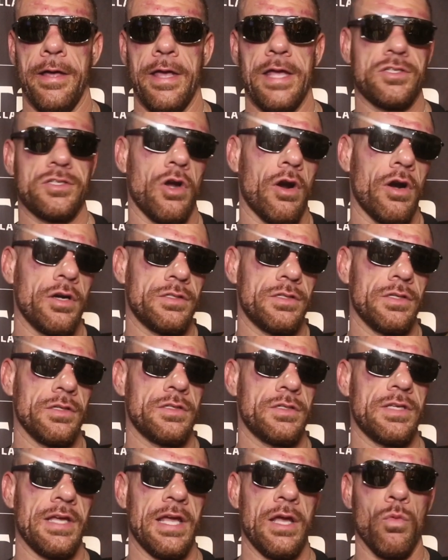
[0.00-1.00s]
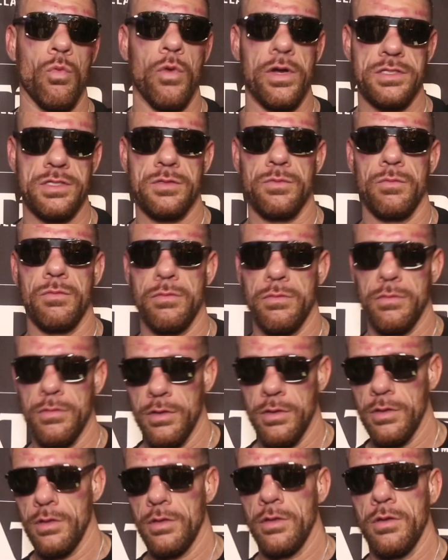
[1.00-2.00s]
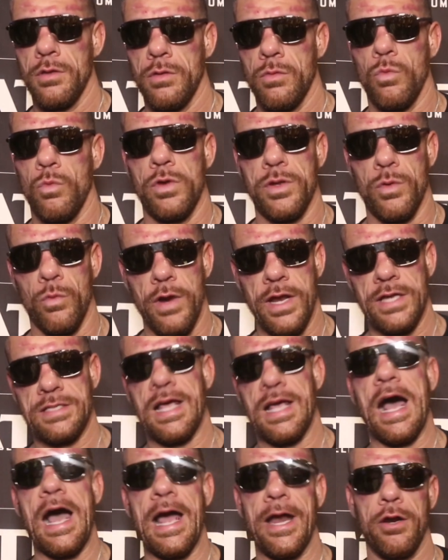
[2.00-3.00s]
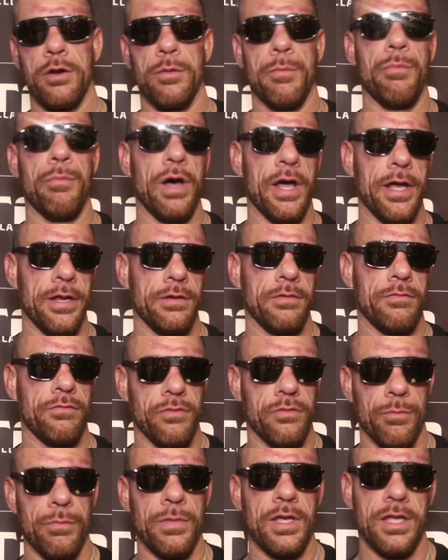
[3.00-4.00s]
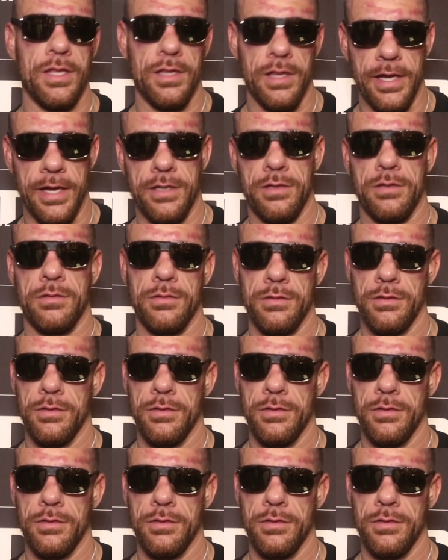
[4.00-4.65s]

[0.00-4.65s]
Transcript: it's hard to say what ranks higher, but for me, like,